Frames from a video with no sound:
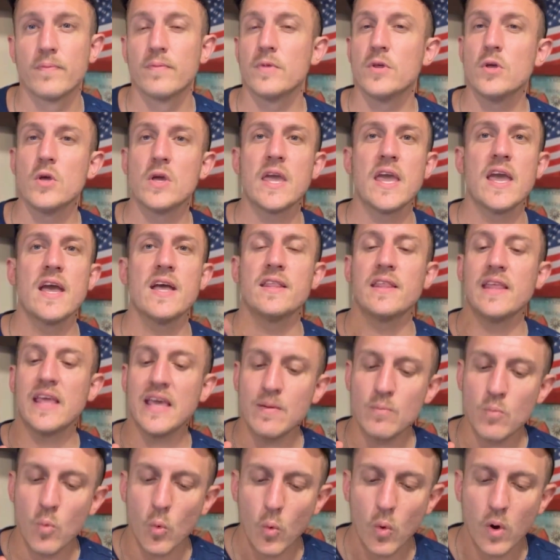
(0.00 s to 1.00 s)
You can't
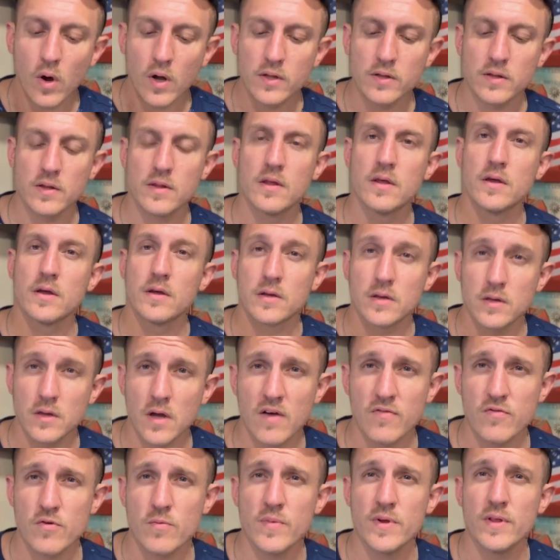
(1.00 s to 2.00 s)
name one
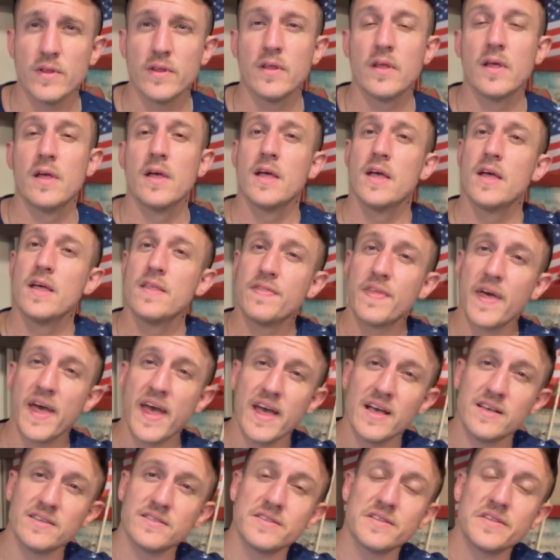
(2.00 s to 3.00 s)
government that
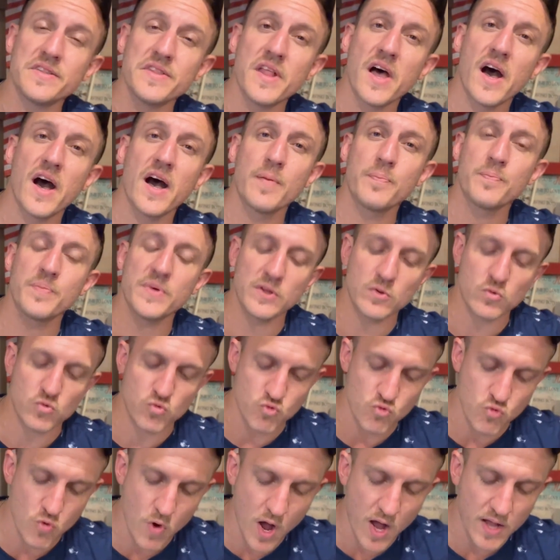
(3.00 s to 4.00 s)
has not been
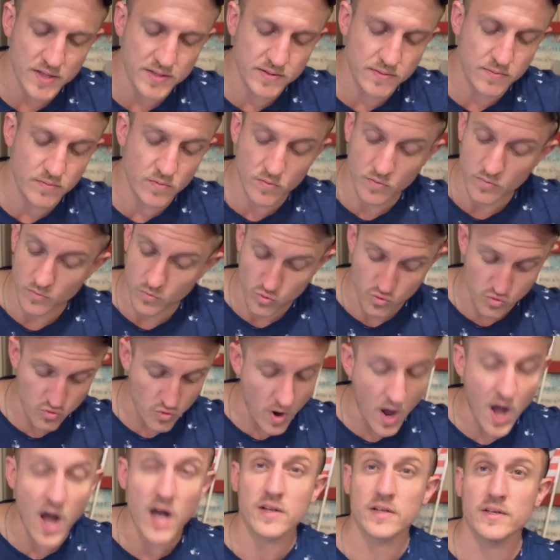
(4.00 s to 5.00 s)

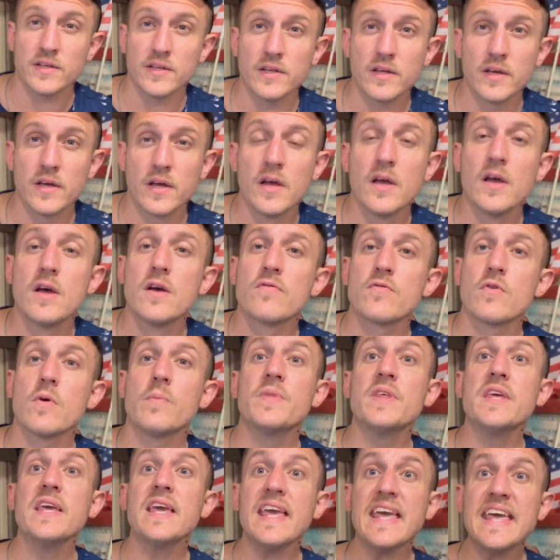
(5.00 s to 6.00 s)
rotted from
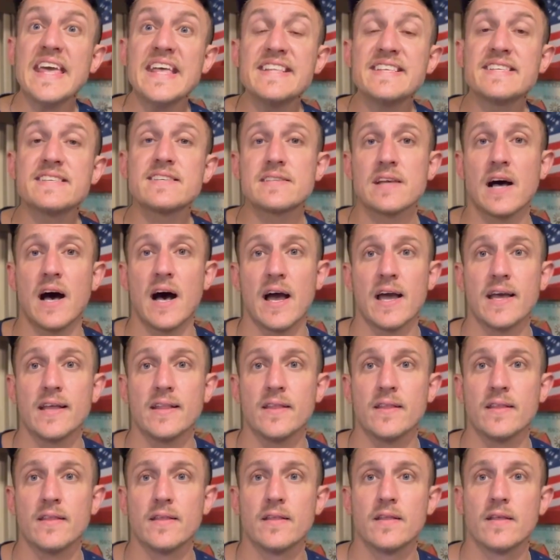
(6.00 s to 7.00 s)
the inside,
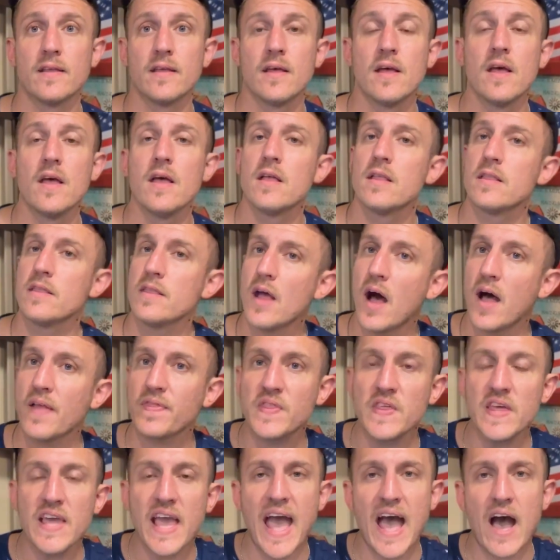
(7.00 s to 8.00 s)
not
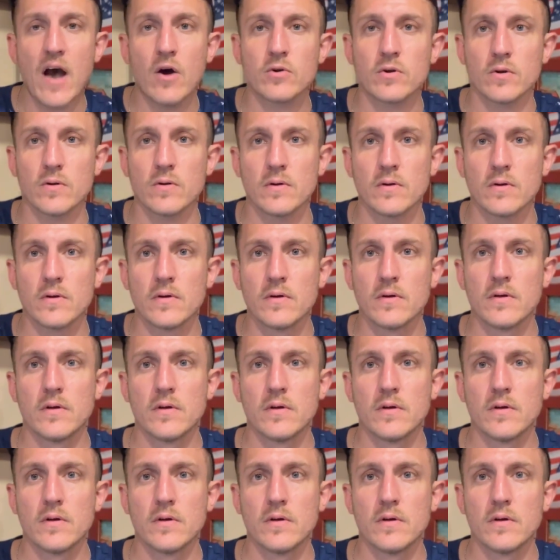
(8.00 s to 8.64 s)
the outer.